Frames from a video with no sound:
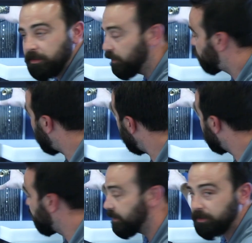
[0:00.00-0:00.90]
The
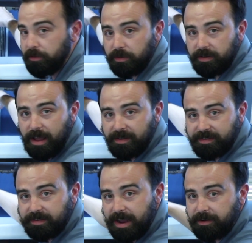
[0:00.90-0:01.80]
strainer is included as
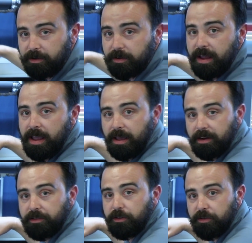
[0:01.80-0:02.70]
standard, and
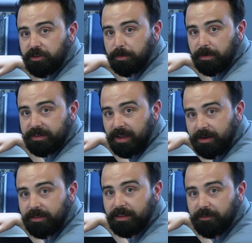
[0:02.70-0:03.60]
it's used to
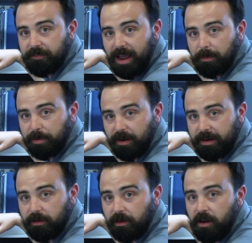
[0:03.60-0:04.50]
protect the
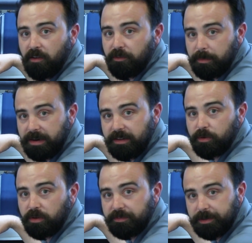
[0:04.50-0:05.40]
evaporator from any
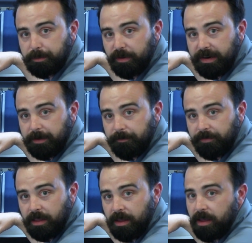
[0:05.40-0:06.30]
sort of debris.
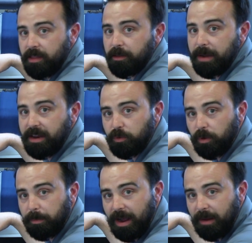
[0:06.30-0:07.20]
The
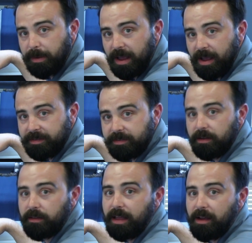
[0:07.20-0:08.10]
manual bypass
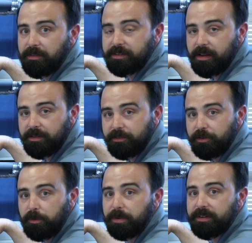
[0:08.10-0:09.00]
allows us
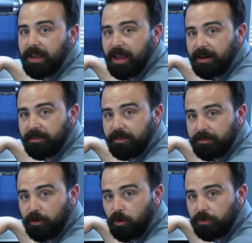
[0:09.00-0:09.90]
to protect
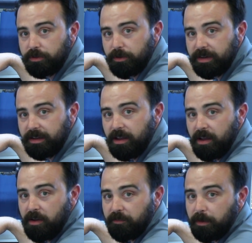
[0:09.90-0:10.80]
this whole unit
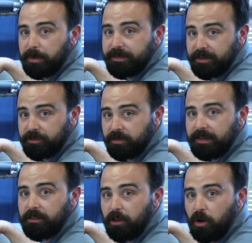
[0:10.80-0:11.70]
from
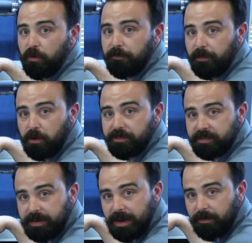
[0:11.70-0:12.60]
potentially low flow
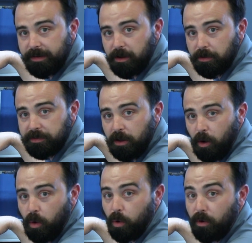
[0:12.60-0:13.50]
scenarios
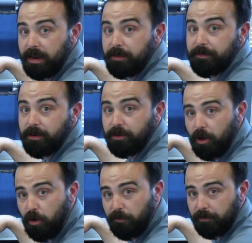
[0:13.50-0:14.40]
or even
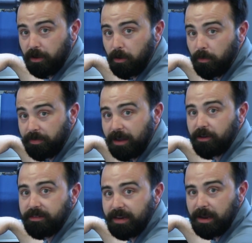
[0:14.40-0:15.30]
no flow that
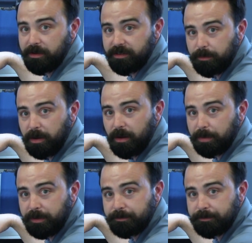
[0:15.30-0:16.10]
could damage the pump.